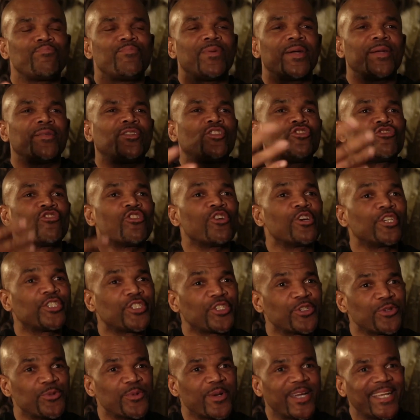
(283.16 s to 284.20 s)
it
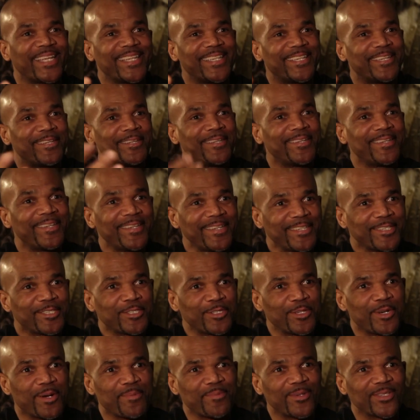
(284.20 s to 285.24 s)
draws you in.
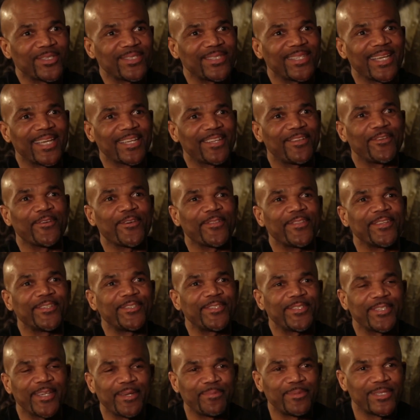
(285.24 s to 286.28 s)
It's almost like you're the
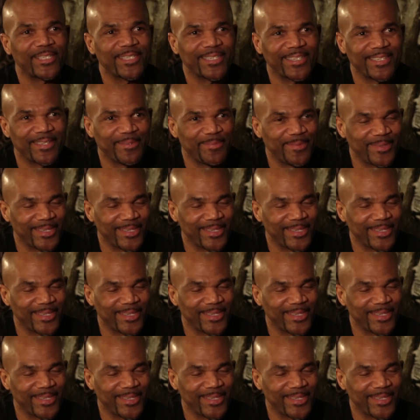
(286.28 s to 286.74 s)
subject of the